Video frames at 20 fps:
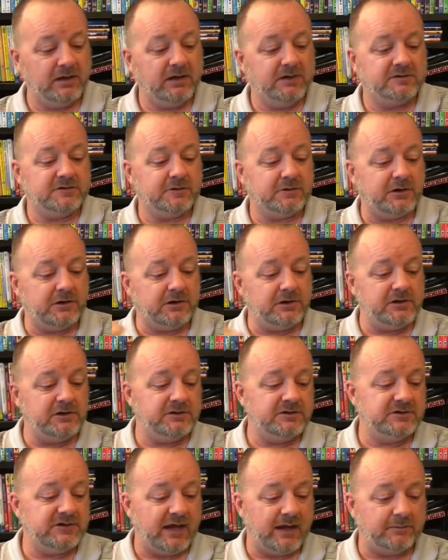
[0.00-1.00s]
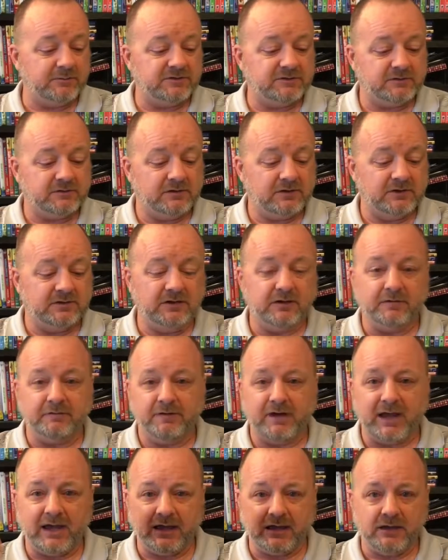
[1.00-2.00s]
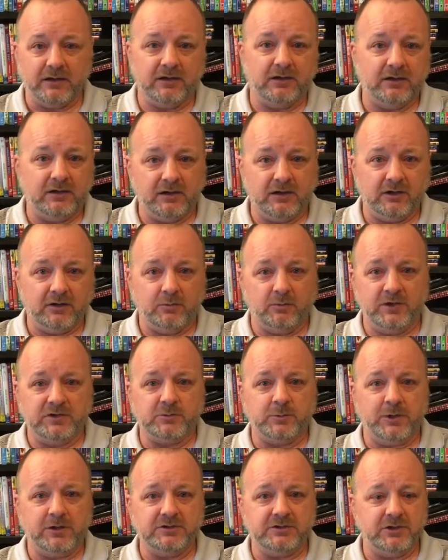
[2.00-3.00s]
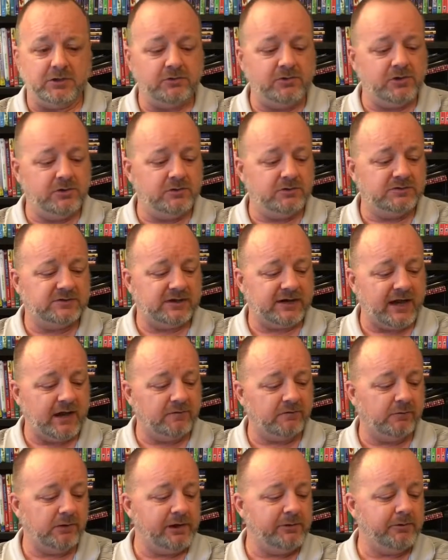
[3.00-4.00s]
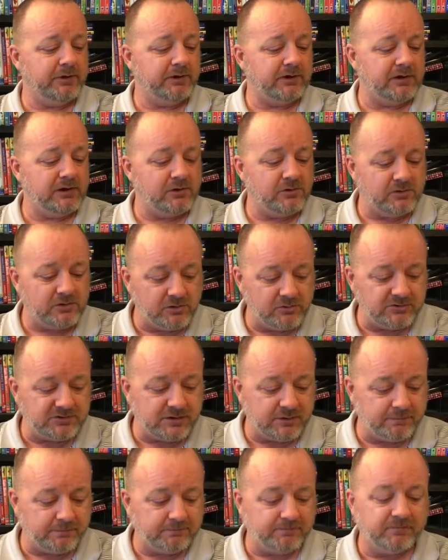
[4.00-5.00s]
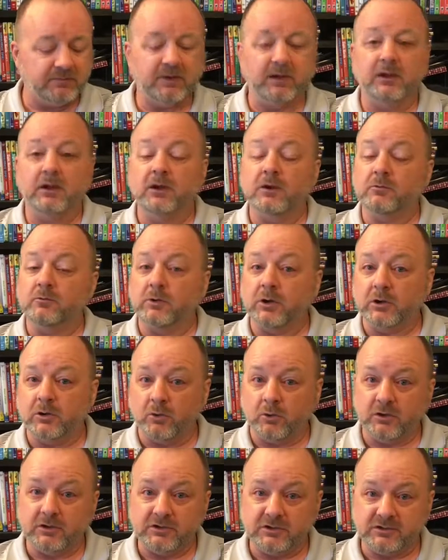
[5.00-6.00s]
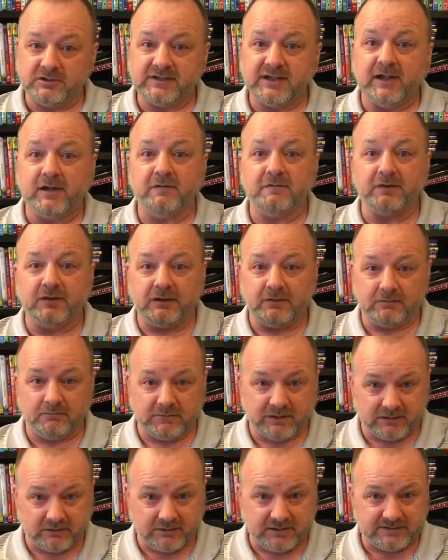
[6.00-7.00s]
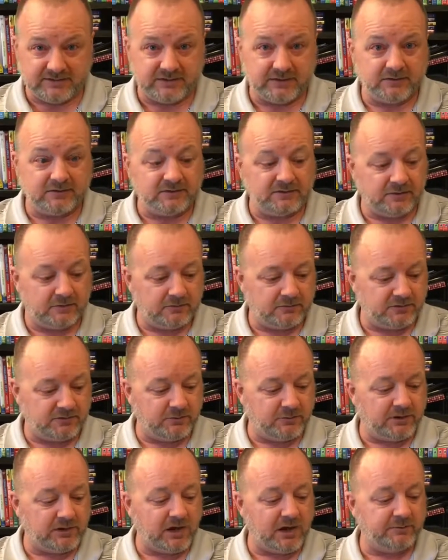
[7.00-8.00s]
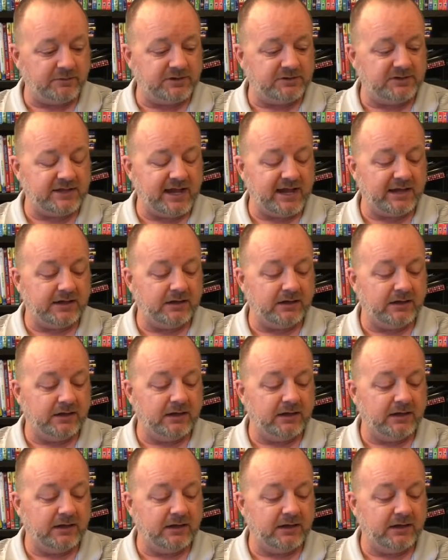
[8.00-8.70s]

so there are your steps. Identify which ones you use and how frequently you use them. Record yourself and listen to accomplish that.